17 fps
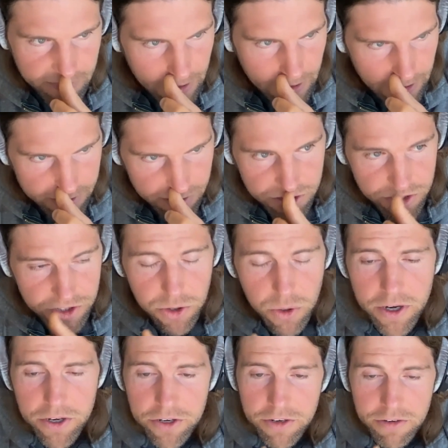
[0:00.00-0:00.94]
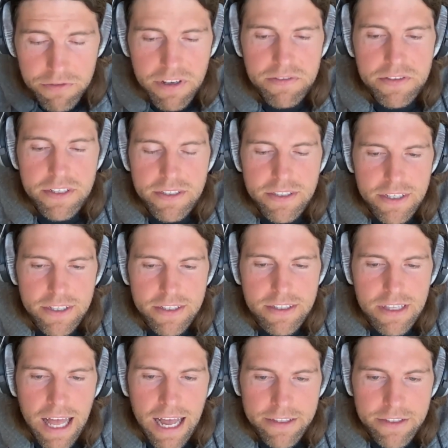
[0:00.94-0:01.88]
there's 256
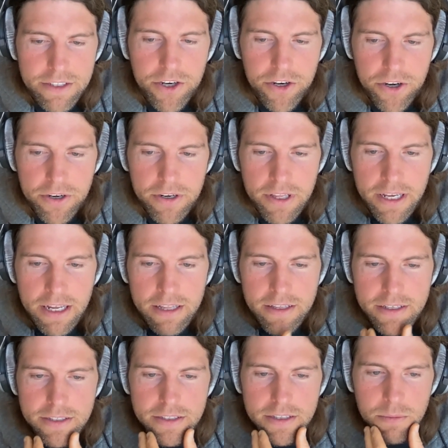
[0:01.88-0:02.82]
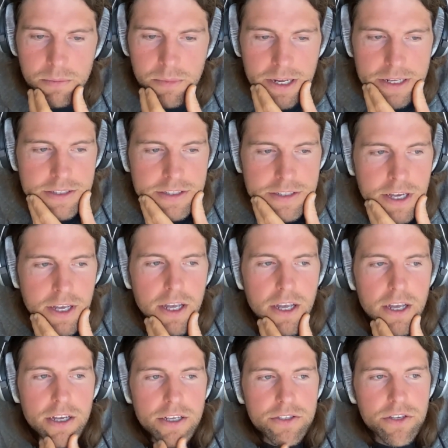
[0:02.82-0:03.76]
slots currently on these subnets.
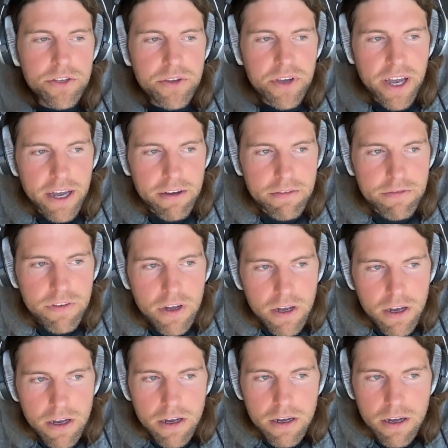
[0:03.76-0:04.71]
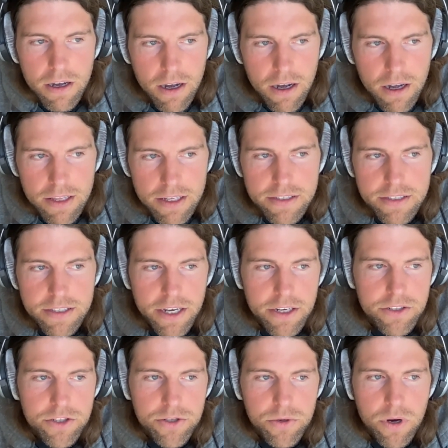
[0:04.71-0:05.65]
So you have, let's
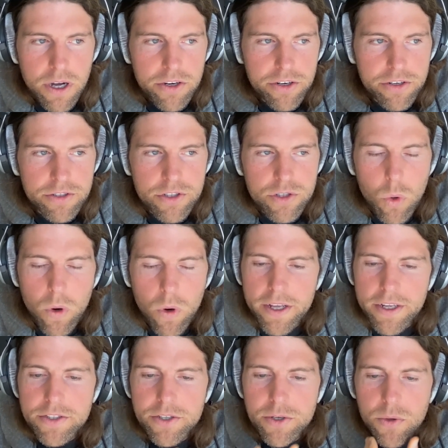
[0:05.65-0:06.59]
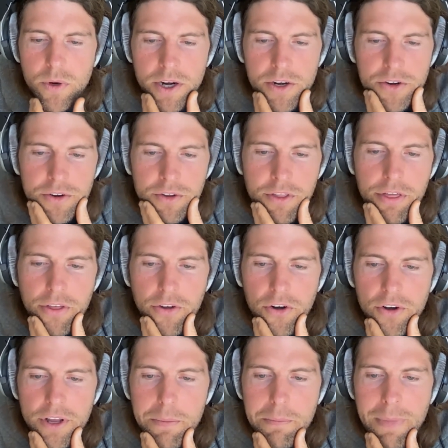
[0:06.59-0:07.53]
say, 220,
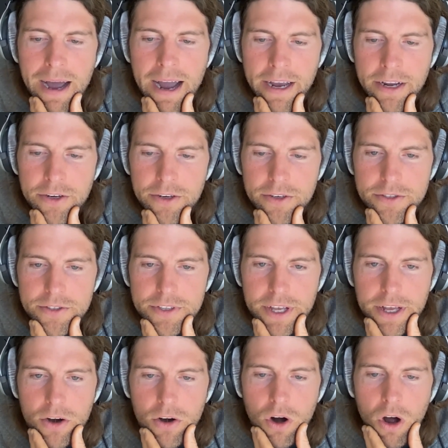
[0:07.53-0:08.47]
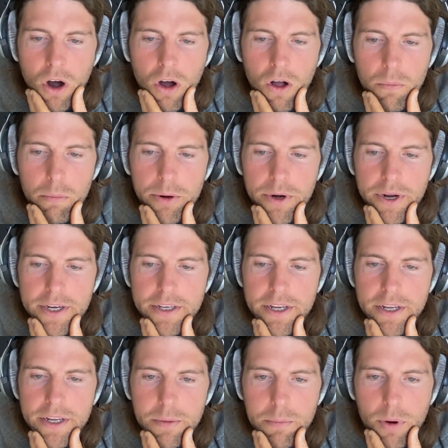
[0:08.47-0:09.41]
230 miners that are all
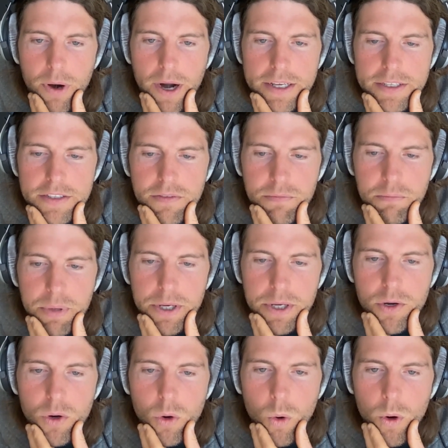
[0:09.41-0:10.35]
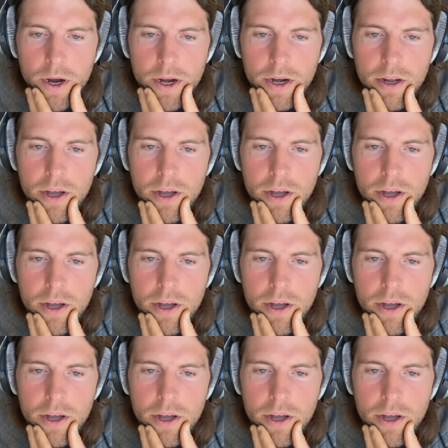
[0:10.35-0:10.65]
predicting the price of Bitcoin